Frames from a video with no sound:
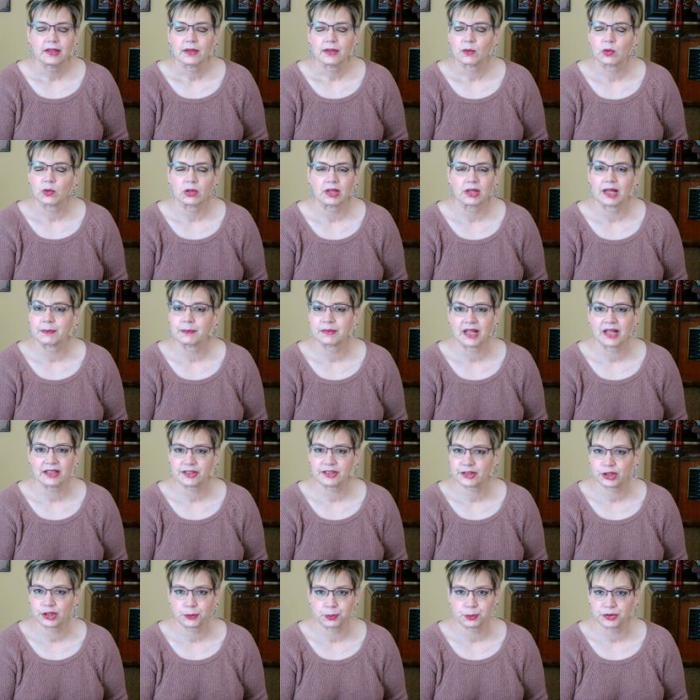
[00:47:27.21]
Well, I'm not
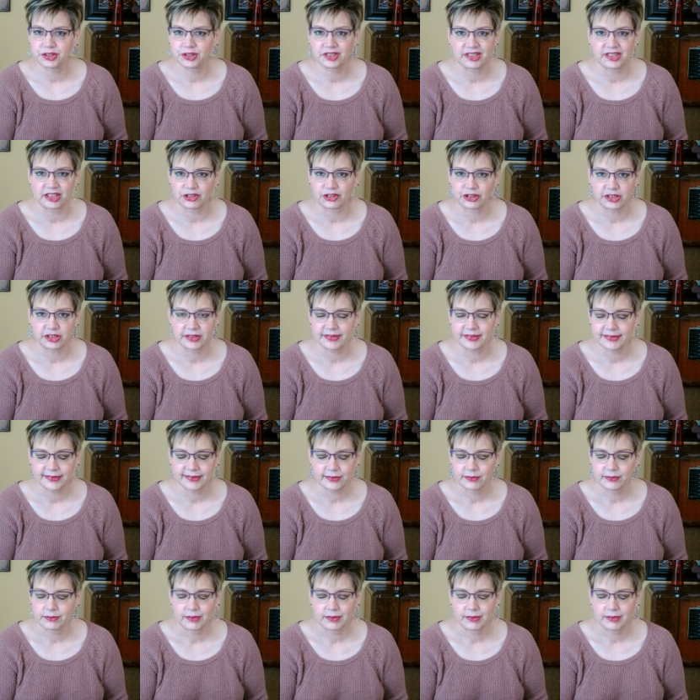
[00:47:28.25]
superstitious